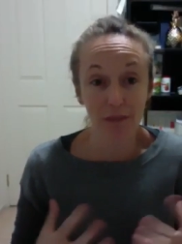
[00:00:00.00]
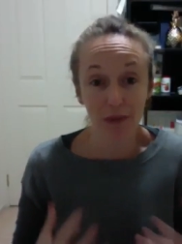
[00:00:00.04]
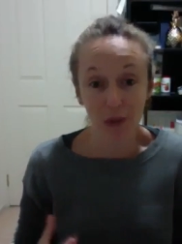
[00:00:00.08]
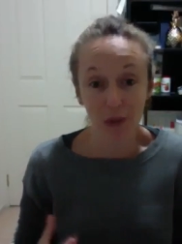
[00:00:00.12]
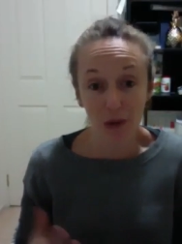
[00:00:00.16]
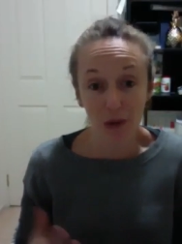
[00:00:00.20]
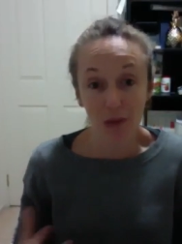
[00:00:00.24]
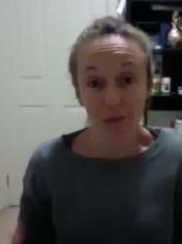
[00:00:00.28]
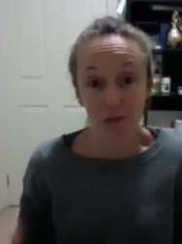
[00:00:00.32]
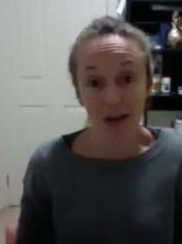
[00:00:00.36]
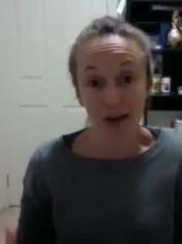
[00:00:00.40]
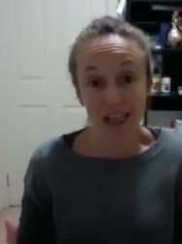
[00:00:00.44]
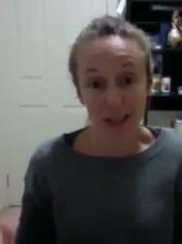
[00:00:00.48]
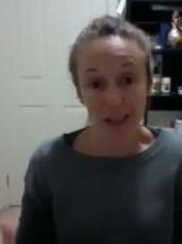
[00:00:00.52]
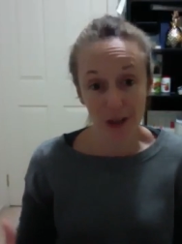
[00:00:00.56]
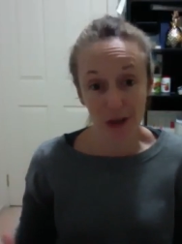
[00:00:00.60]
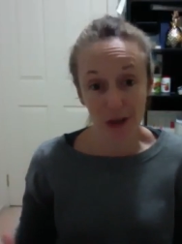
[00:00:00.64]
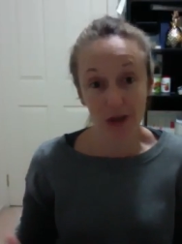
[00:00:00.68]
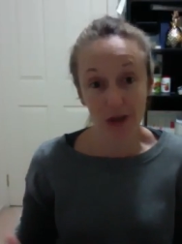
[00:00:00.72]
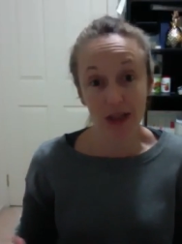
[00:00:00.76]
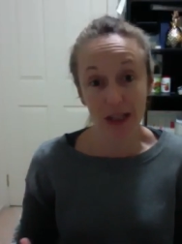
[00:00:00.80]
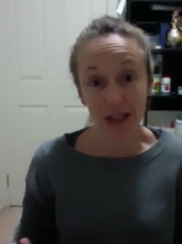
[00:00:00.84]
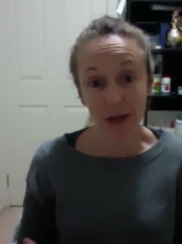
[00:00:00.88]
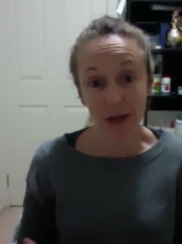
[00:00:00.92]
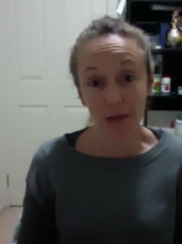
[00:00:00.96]
pull my
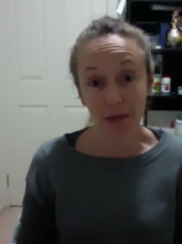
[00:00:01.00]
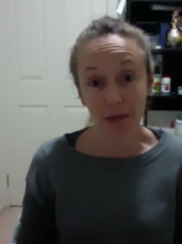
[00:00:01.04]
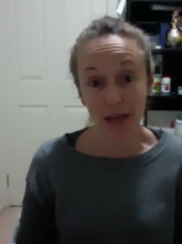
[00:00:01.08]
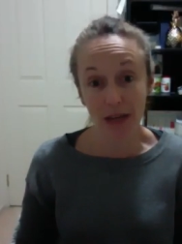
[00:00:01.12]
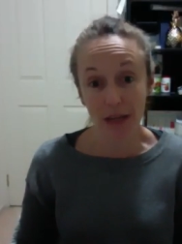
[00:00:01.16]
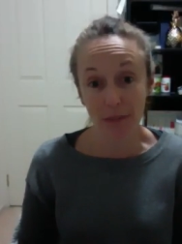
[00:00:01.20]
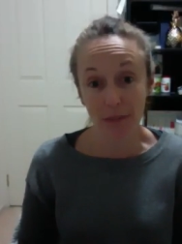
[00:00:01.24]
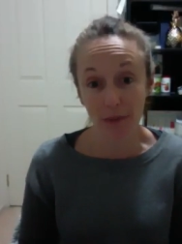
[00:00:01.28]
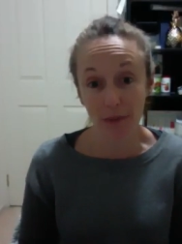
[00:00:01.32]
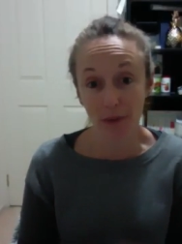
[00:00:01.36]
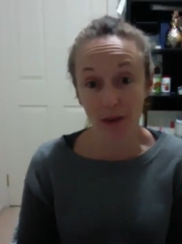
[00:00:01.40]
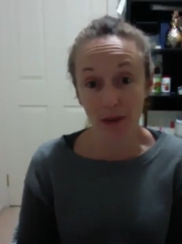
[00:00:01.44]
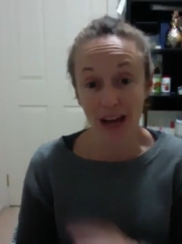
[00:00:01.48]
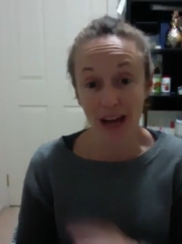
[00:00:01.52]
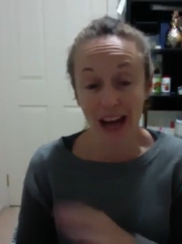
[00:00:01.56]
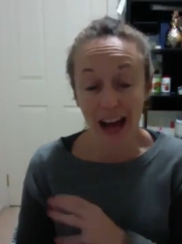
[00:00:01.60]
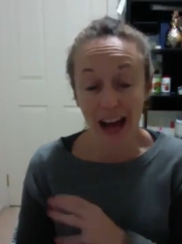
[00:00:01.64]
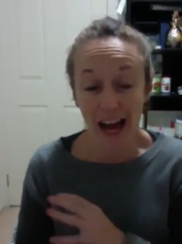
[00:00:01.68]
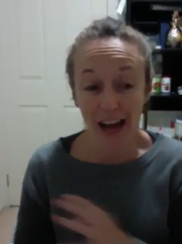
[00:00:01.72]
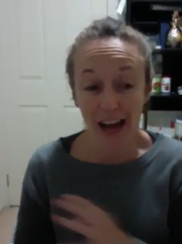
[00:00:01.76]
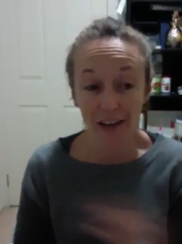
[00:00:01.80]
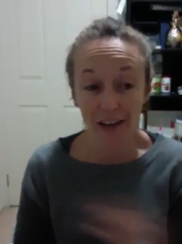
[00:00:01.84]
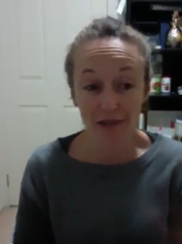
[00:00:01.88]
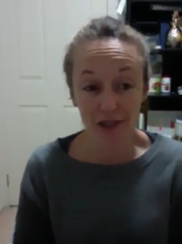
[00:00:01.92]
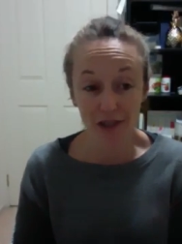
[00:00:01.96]
2 little people
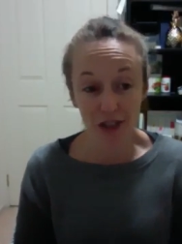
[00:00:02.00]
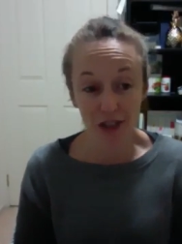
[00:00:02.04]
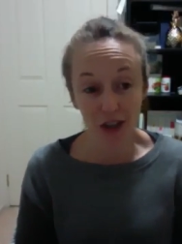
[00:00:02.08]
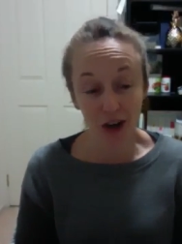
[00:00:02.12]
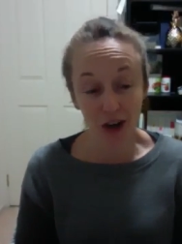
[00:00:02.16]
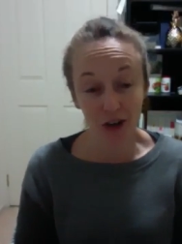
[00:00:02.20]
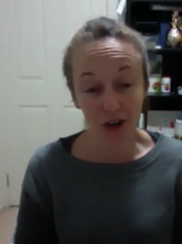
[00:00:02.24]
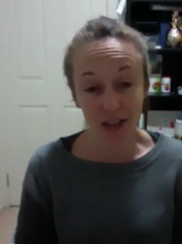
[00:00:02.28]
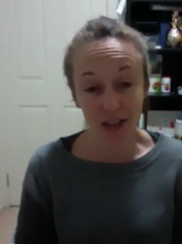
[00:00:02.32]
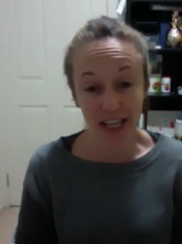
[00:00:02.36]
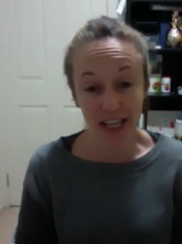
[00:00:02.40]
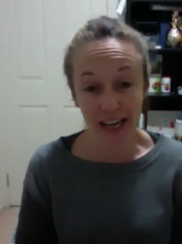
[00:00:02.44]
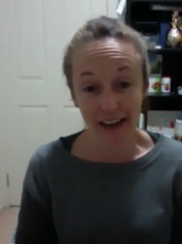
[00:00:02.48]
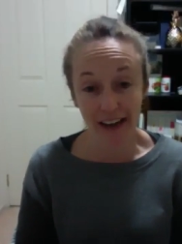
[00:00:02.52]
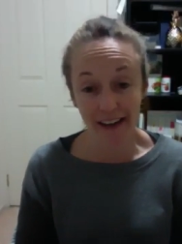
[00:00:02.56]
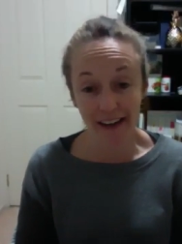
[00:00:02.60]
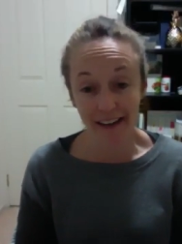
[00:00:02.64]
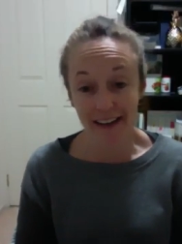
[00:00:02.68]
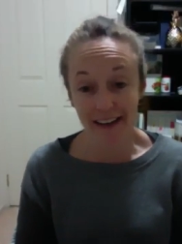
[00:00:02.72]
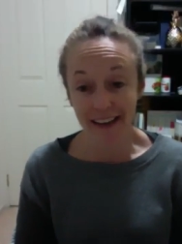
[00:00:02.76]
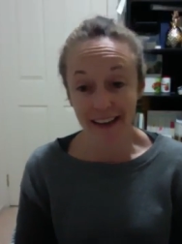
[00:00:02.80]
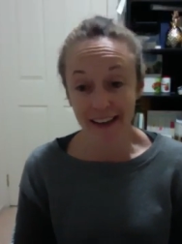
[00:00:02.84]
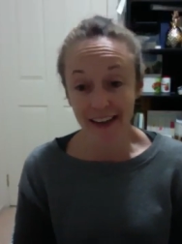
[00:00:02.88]
out of childcare.